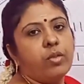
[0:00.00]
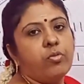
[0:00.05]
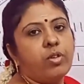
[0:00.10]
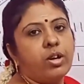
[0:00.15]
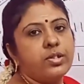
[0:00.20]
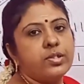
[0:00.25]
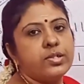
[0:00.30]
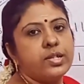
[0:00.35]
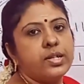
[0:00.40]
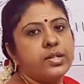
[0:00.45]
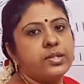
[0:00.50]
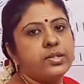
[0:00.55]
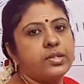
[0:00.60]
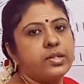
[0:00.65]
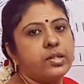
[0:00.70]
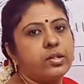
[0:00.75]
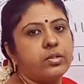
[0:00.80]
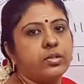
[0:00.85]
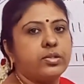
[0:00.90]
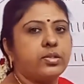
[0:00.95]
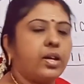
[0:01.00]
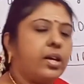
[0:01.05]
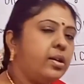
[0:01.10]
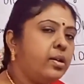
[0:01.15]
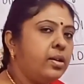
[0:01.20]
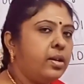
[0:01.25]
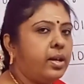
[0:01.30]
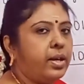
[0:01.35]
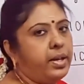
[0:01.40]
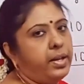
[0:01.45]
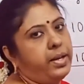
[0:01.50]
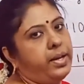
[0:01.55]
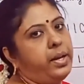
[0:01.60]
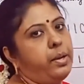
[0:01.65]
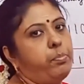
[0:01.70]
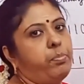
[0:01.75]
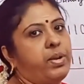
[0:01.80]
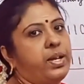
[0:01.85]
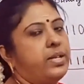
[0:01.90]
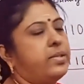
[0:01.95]
1's and 0's are
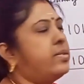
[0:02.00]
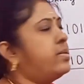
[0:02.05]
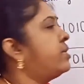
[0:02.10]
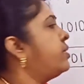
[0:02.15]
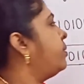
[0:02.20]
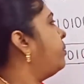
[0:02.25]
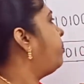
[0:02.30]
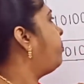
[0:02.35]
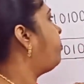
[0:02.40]
replaced.